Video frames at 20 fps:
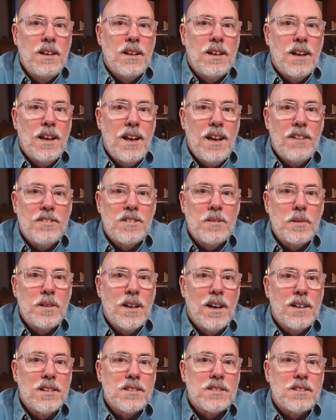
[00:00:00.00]
and I have to be
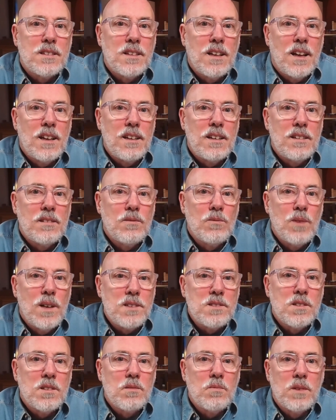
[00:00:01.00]
honest that I
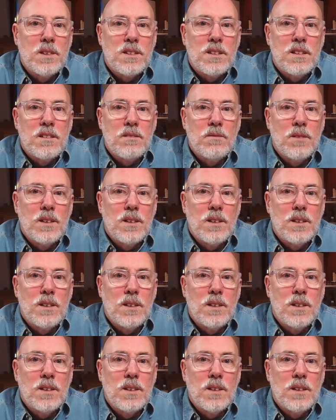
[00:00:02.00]
wrestled with it